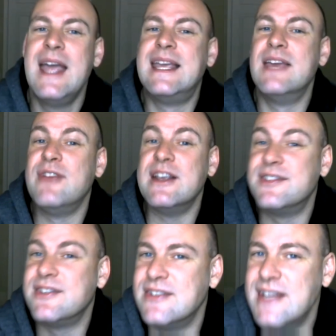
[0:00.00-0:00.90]
giving
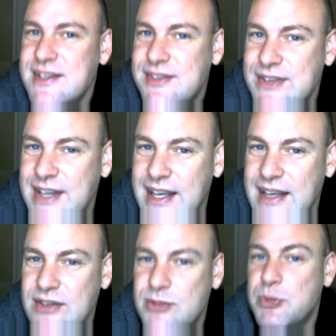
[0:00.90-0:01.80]
cis
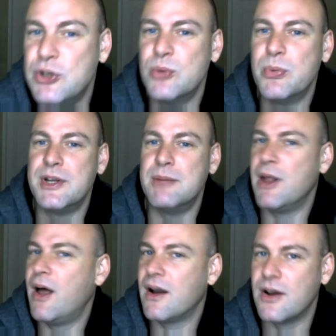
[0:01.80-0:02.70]
kids puberty
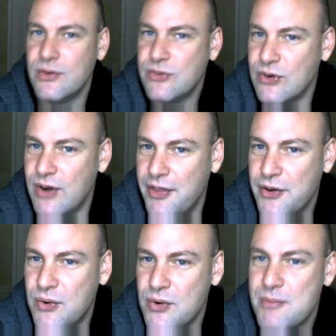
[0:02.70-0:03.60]
blockers or other
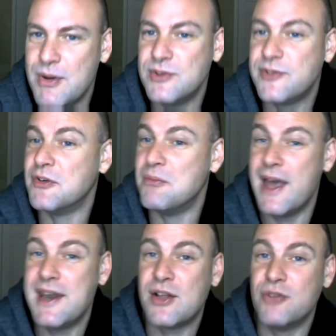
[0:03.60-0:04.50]
hormones for
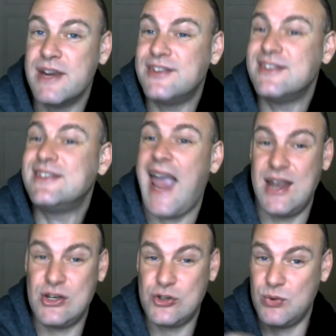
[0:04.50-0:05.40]
medical reasons
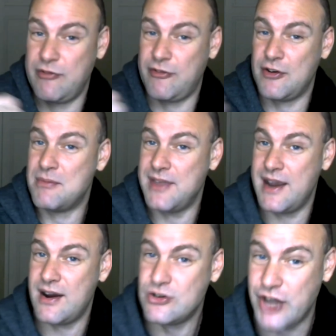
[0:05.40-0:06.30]
and to affirm
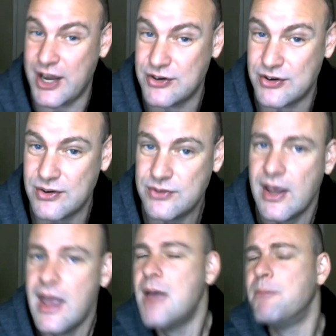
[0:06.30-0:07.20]
their genders,